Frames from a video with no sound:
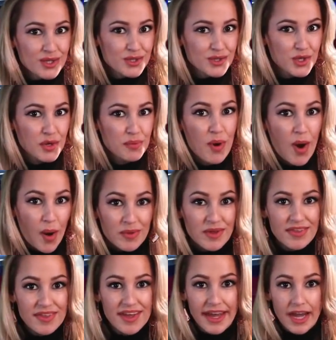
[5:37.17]
So you're
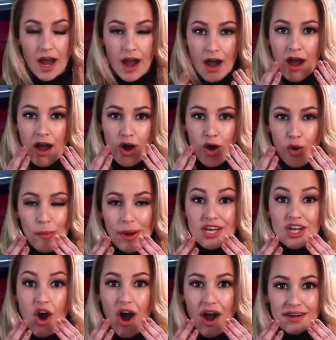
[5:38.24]
probably thinking, oh
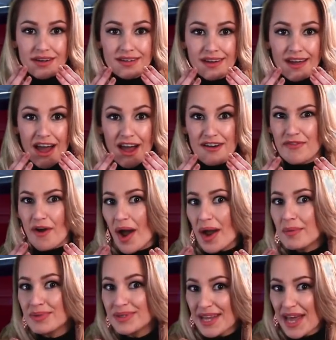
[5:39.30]
my god, have
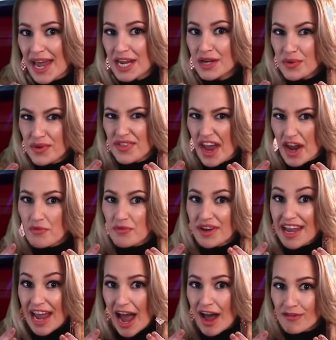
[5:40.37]
I played with
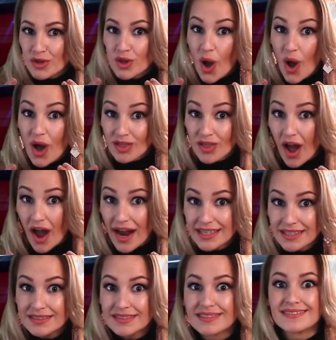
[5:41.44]
Henry Cavill online?